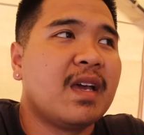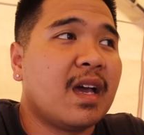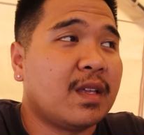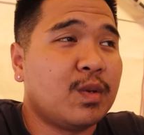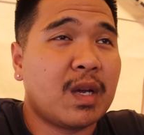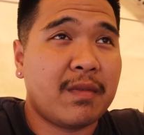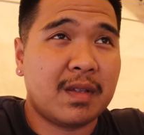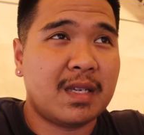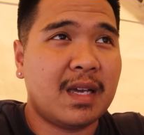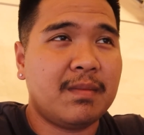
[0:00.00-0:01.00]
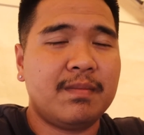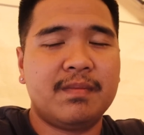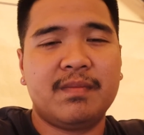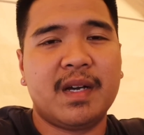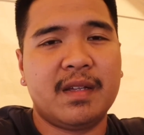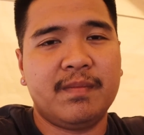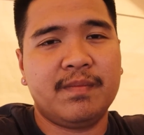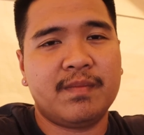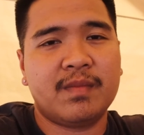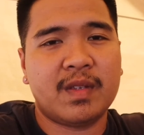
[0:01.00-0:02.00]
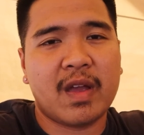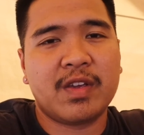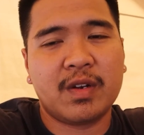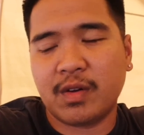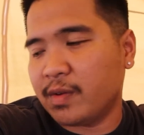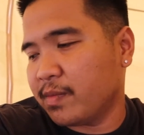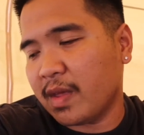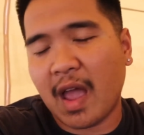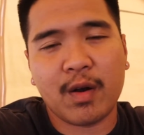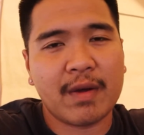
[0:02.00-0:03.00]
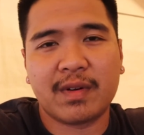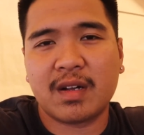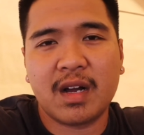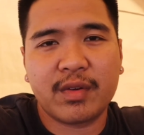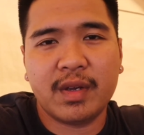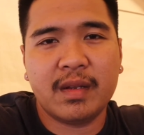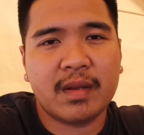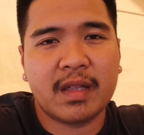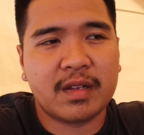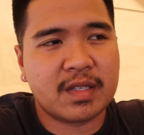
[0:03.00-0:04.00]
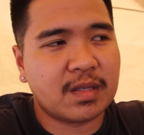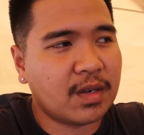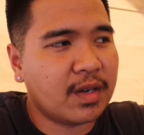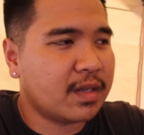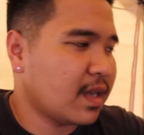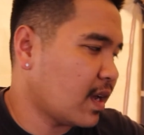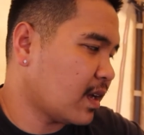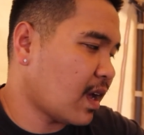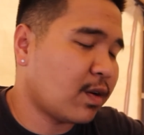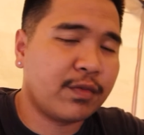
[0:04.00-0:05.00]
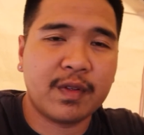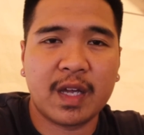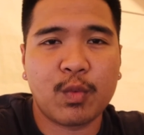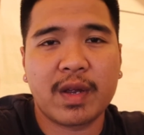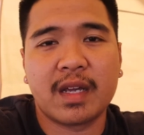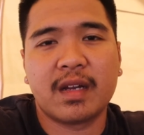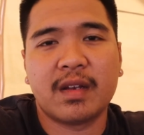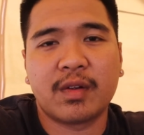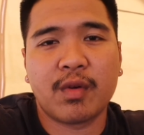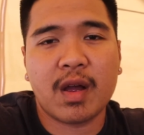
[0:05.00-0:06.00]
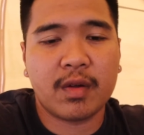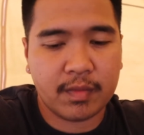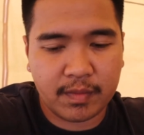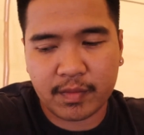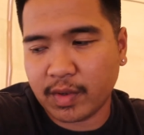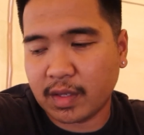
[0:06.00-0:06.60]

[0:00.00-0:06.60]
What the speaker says: I do have a tent, but you know, I don't have a concrete and it's dirt, and I don't feel like working on the ground with